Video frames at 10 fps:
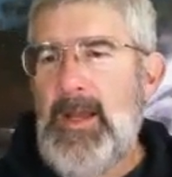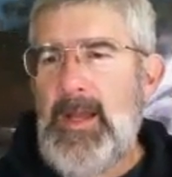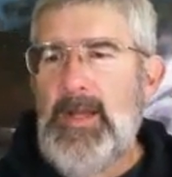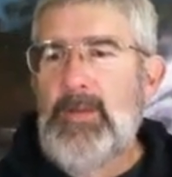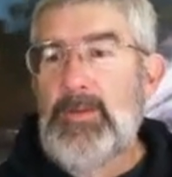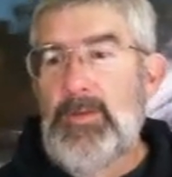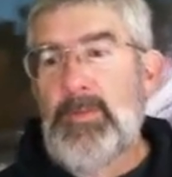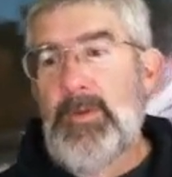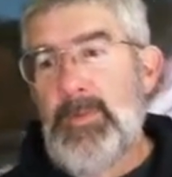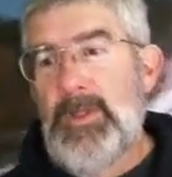A over 2
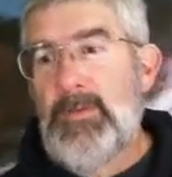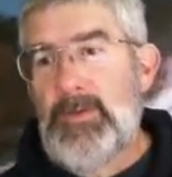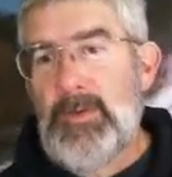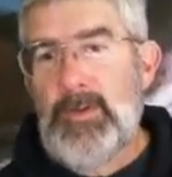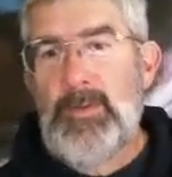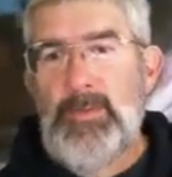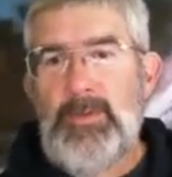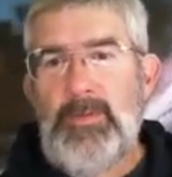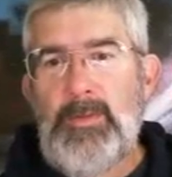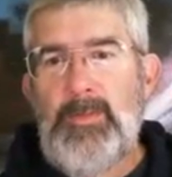plus B over 2,
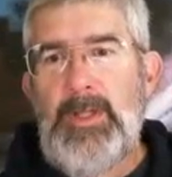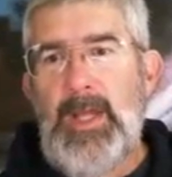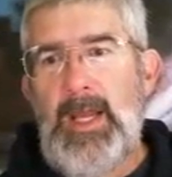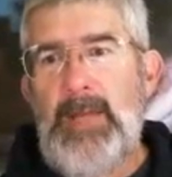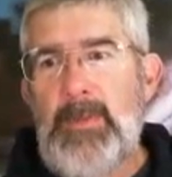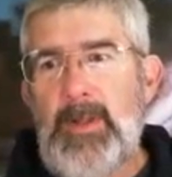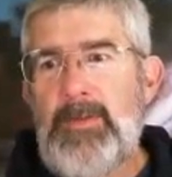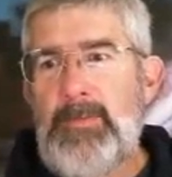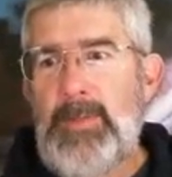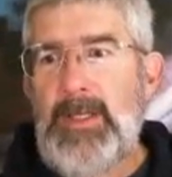which would be A
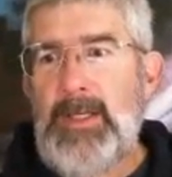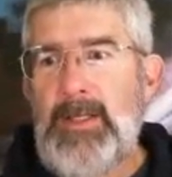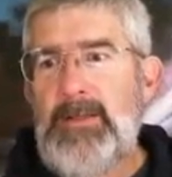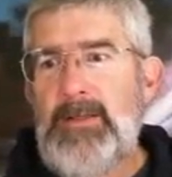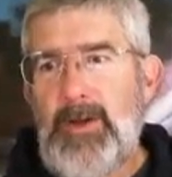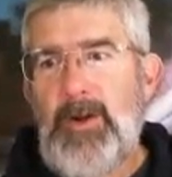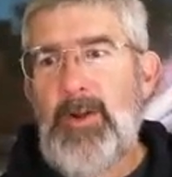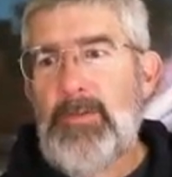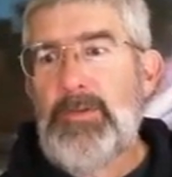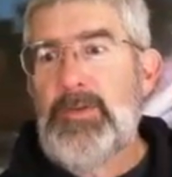plus B
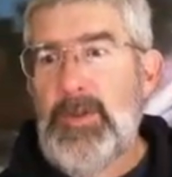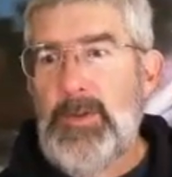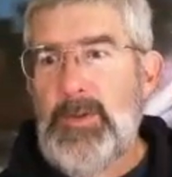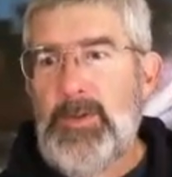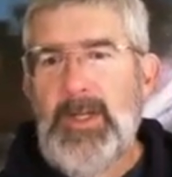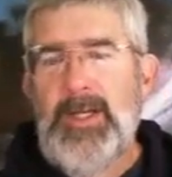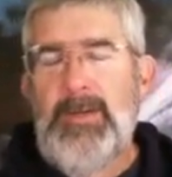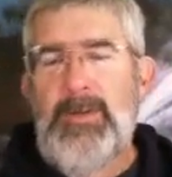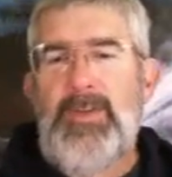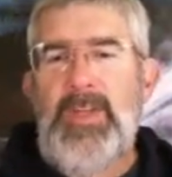all over 2,
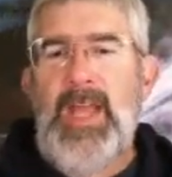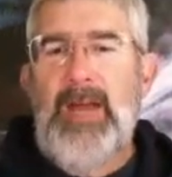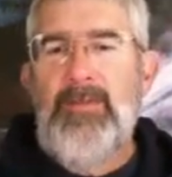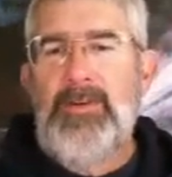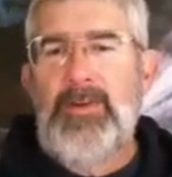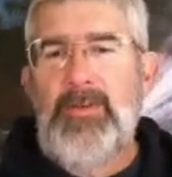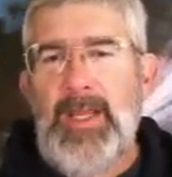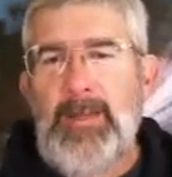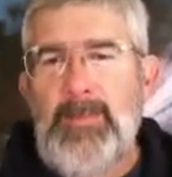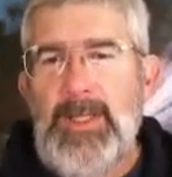which is the average of
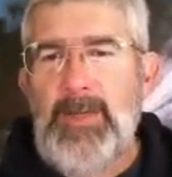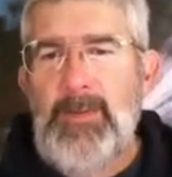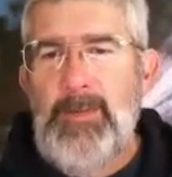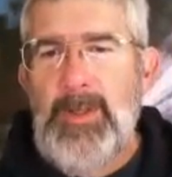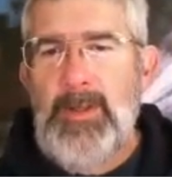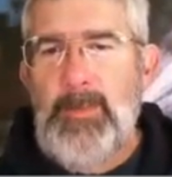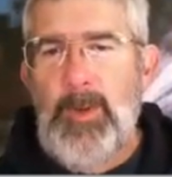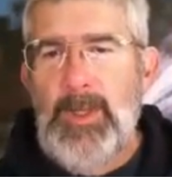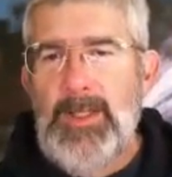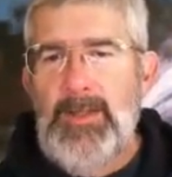A and B. It would be the
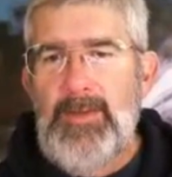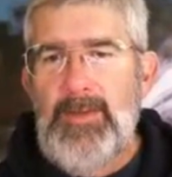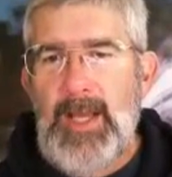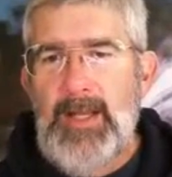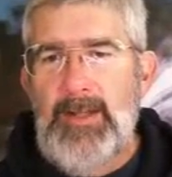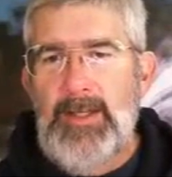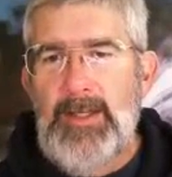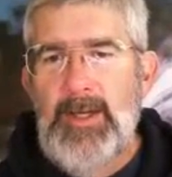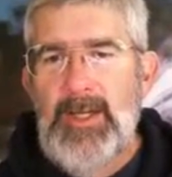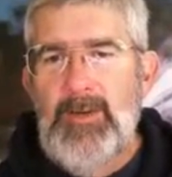point
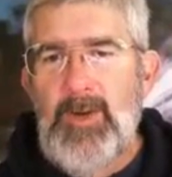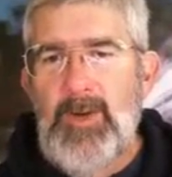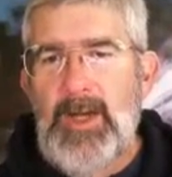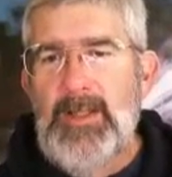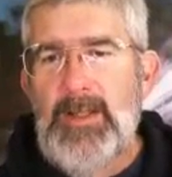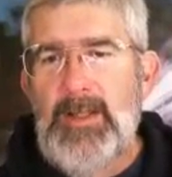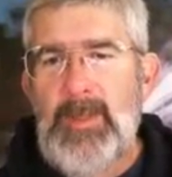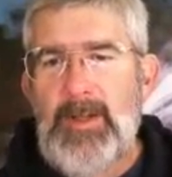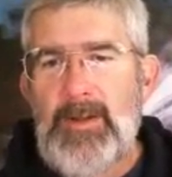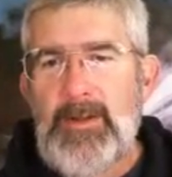exactly right in the
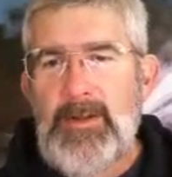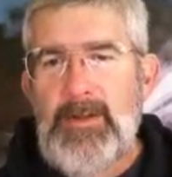middle.